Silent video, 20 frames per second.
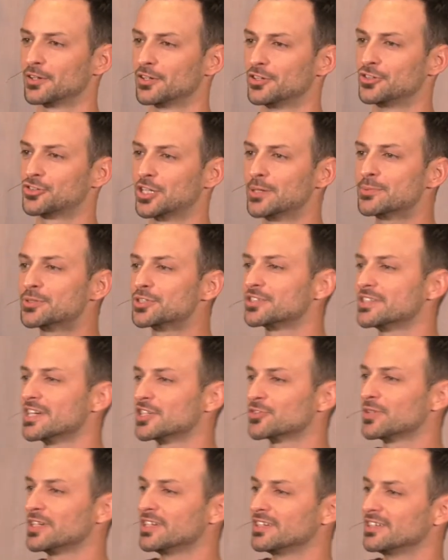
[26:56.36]
Scripture says
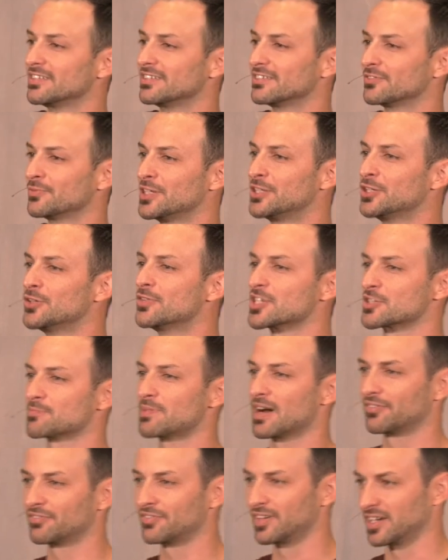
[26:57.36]
we do this
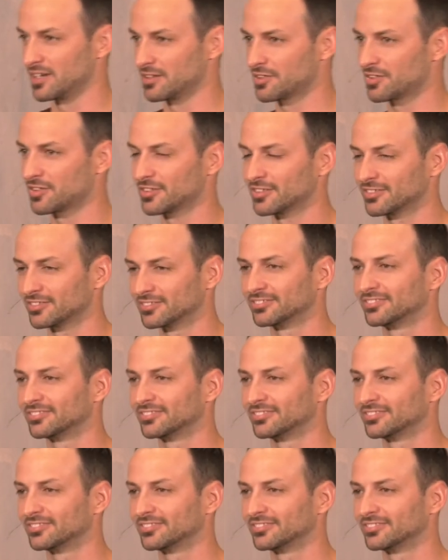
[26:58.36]
by faith.